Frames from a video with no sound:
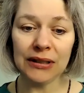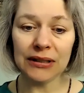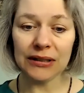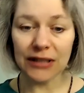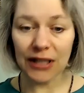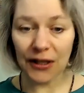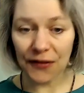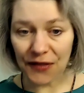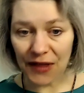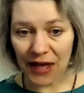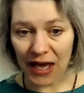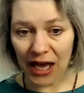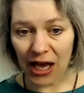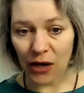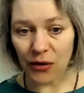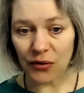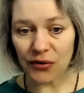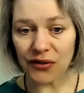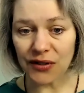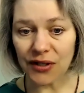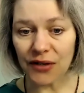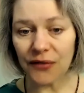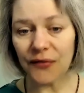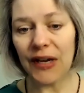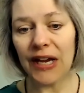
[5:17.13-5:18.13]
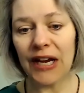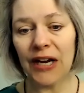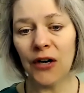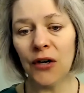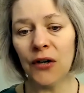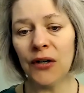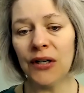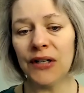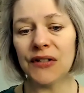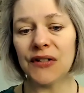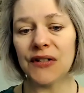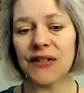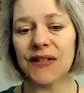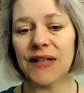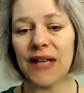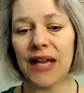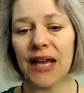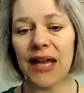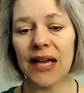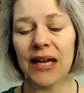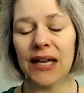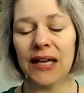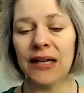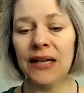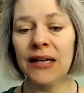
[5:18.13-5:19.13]
Let the house of Aaron
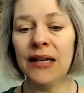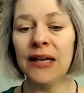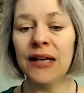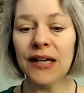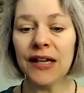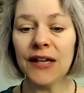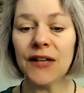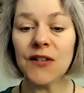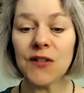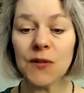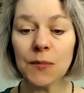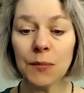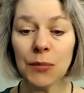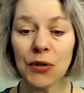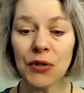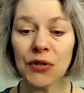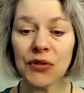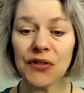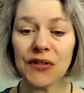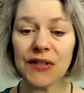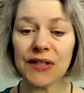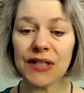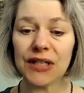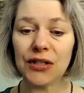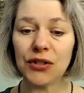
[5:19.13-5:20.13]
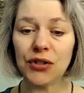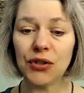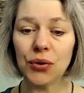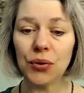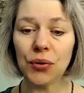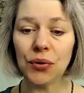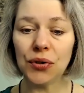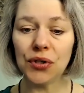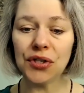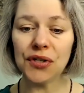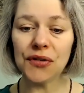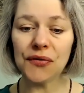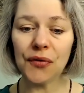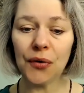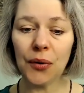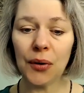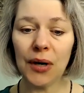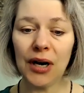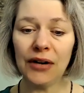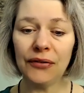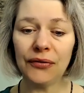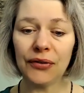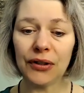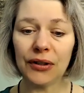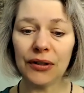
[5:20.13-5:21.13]
say, His mercy endures
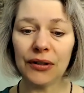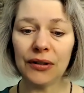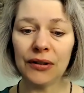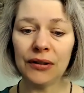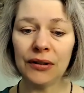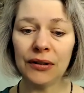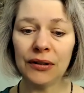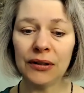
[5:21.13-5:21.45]
forever.